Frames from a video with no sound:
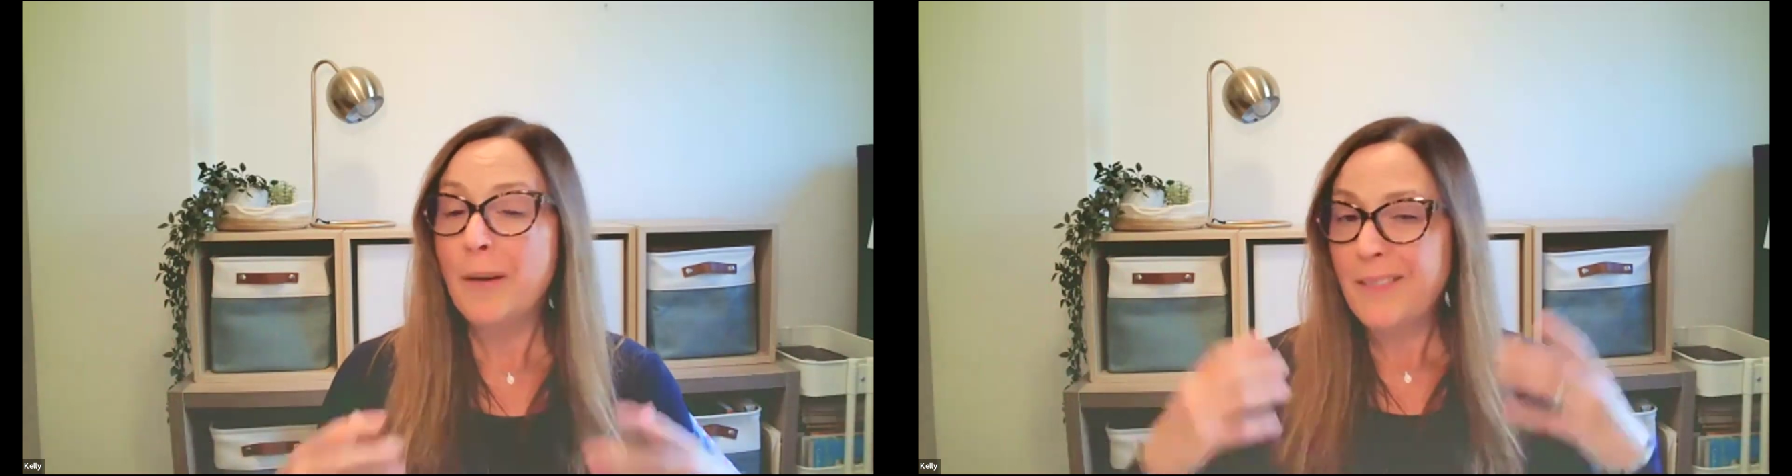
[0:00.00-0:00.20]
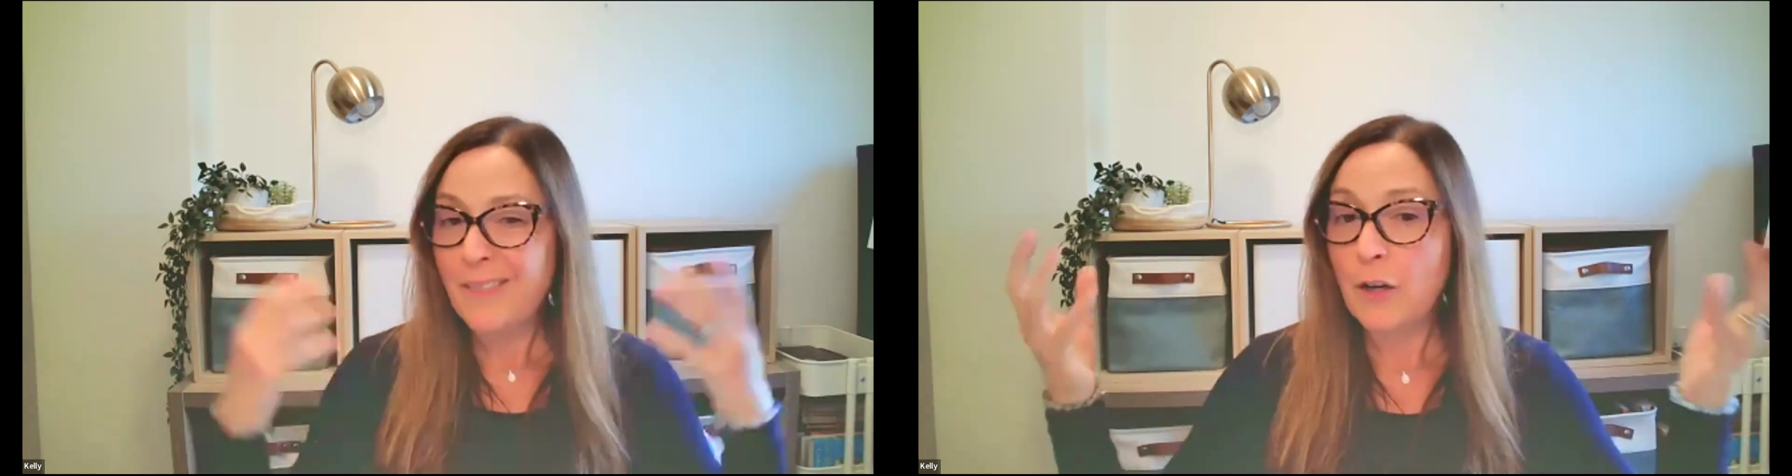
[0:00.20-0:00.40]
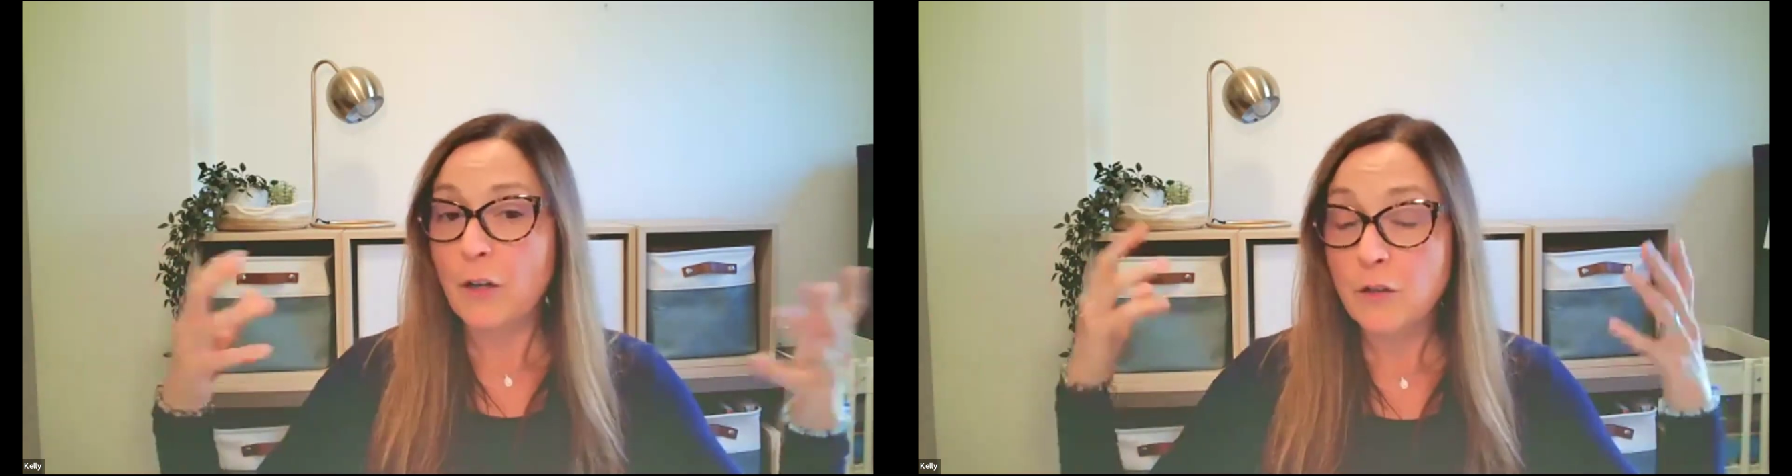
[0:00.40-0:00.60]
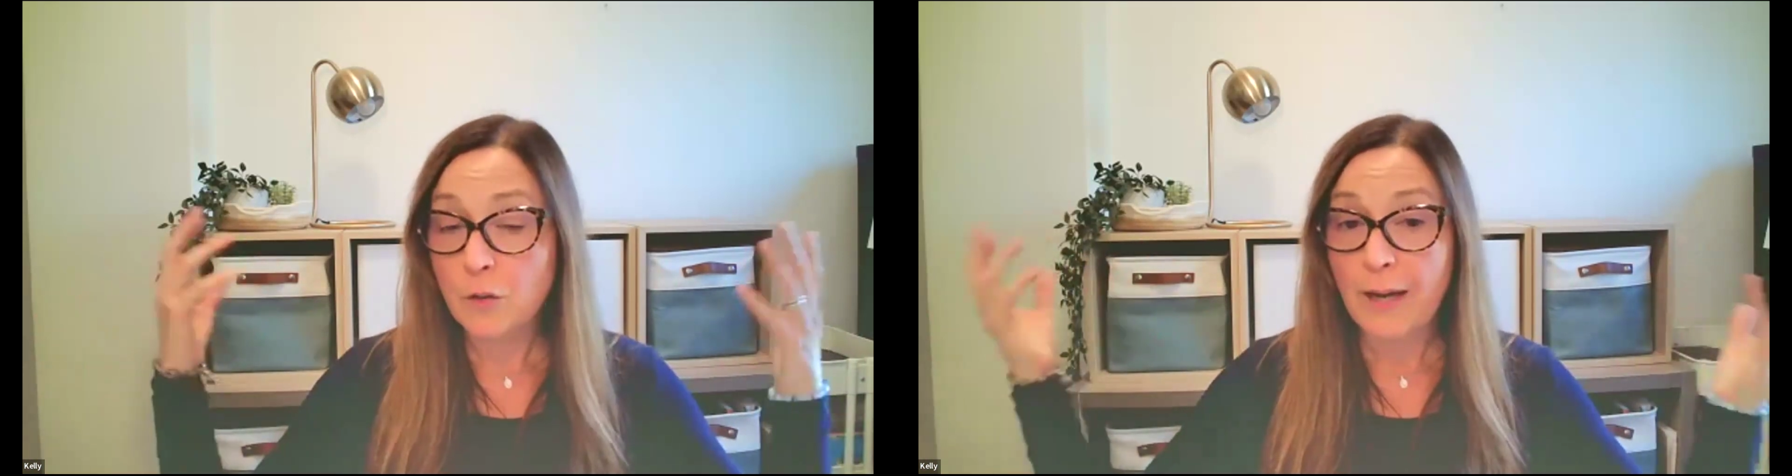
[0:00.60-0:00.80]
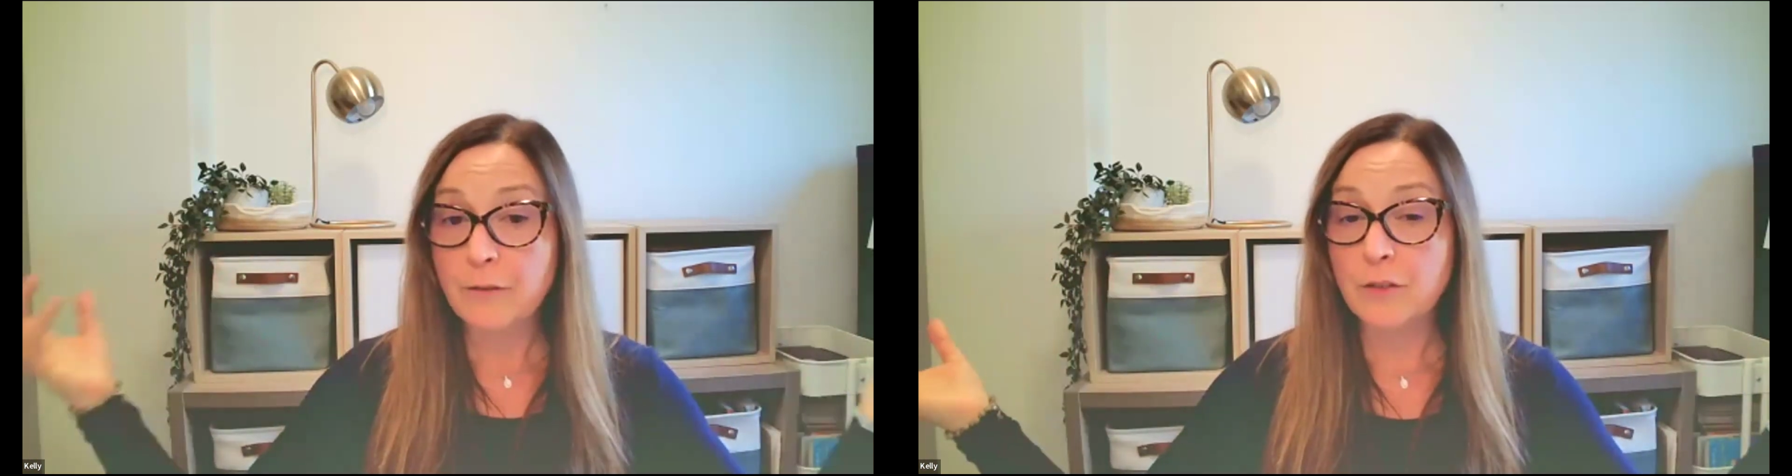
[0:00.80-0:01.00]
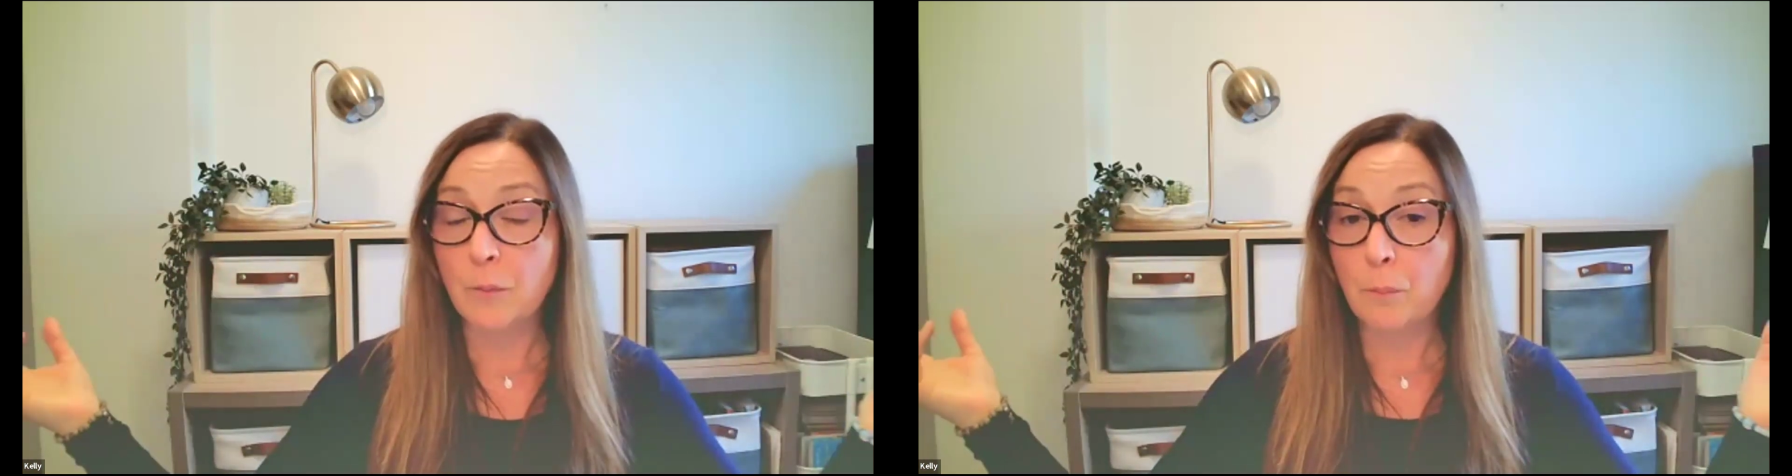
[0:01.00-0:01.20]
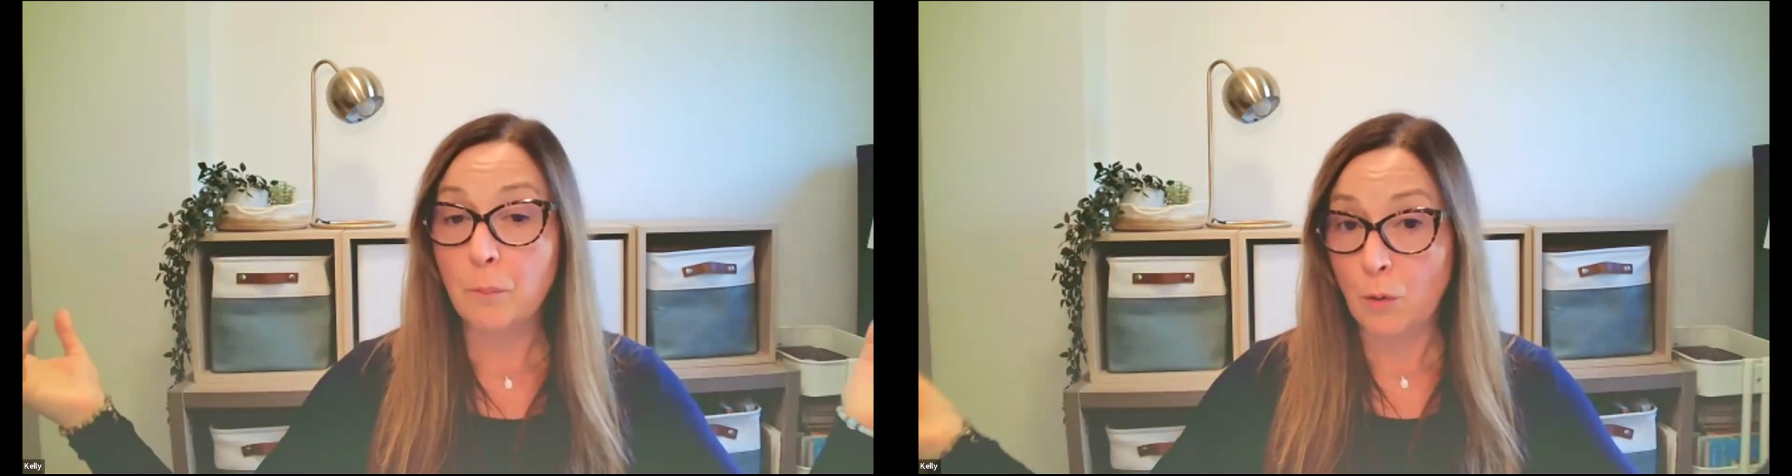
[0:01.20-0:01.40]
but they also have some